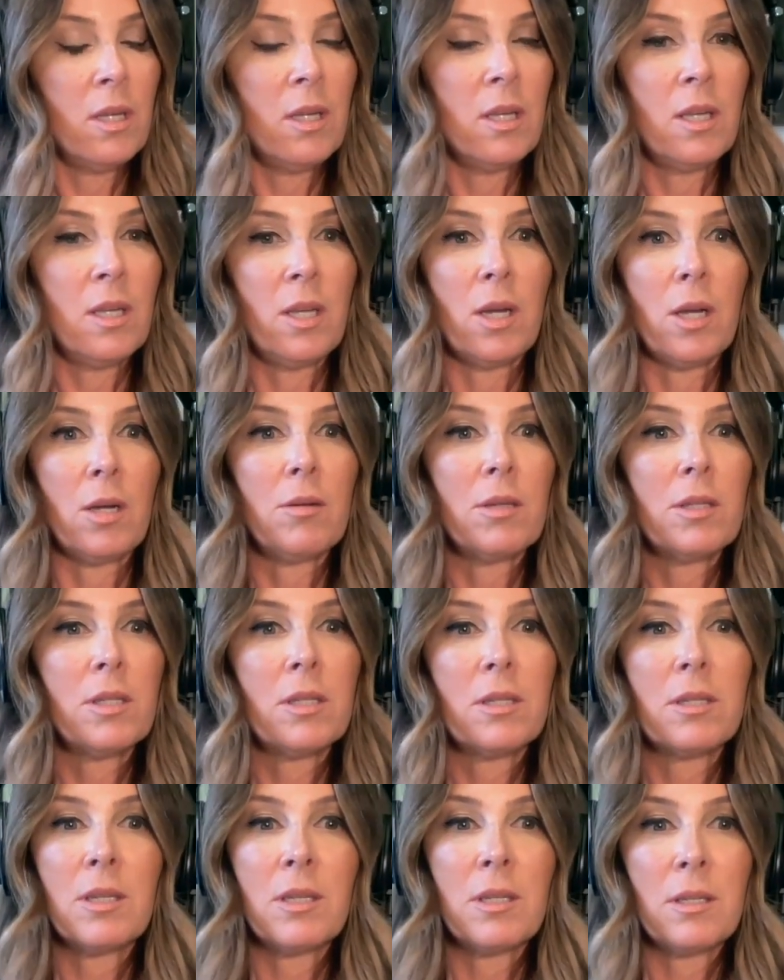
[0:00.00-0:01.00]

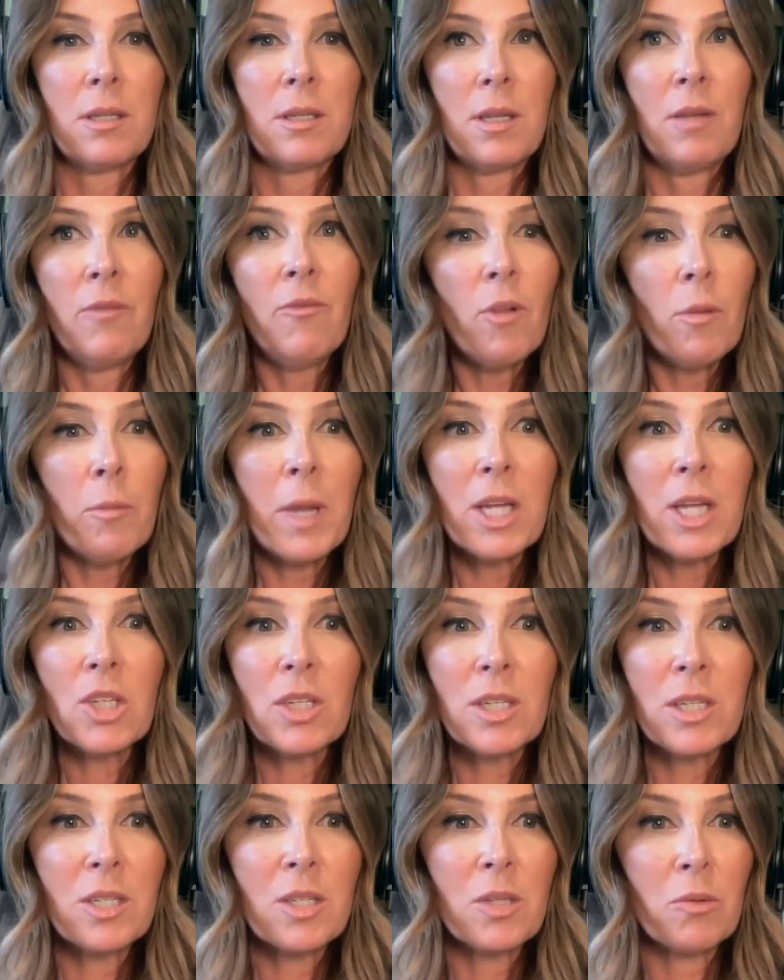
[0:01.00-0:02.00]
it's
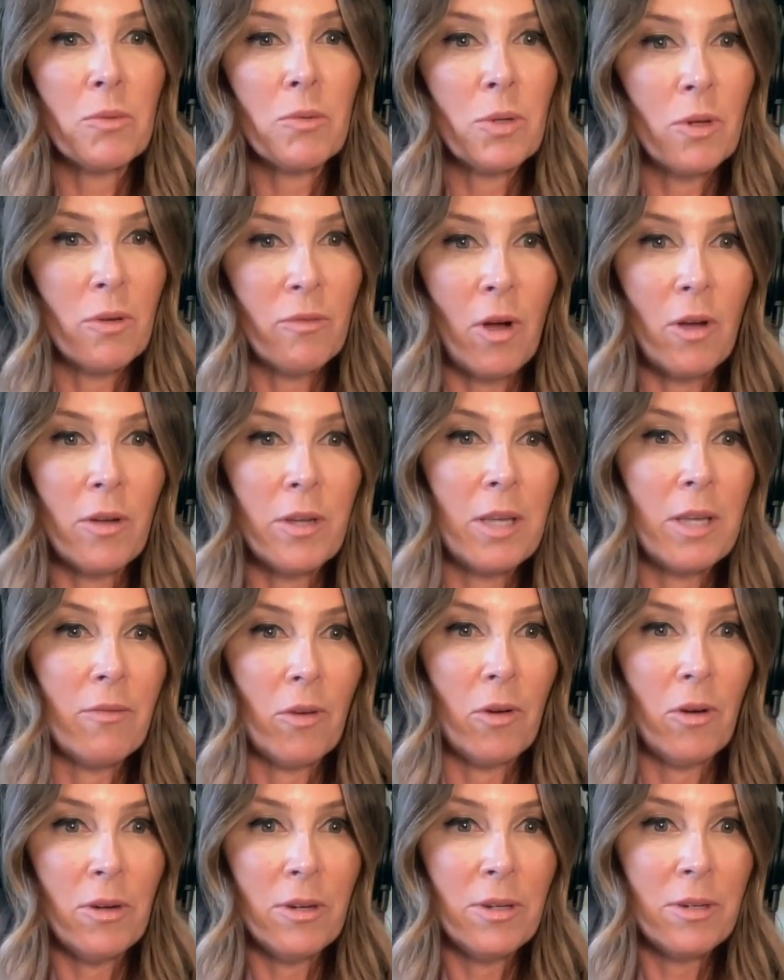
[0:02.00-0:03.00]
inflammation is the root of all
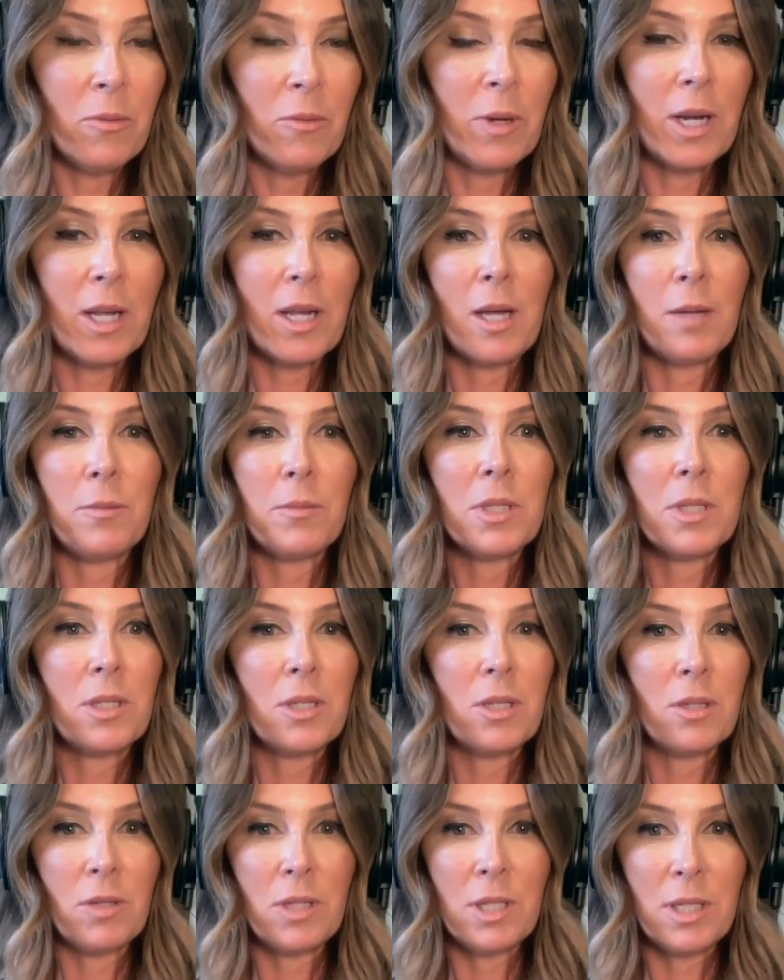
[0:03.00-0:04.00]
evil when it comes
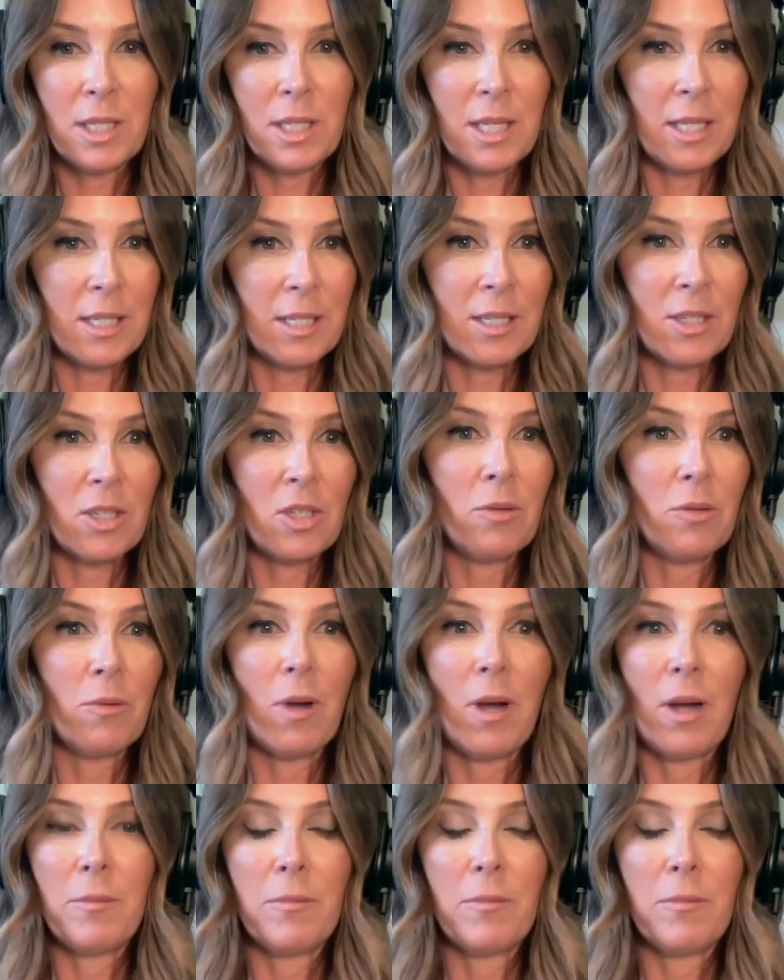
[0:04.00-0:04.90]
to disease, as you, I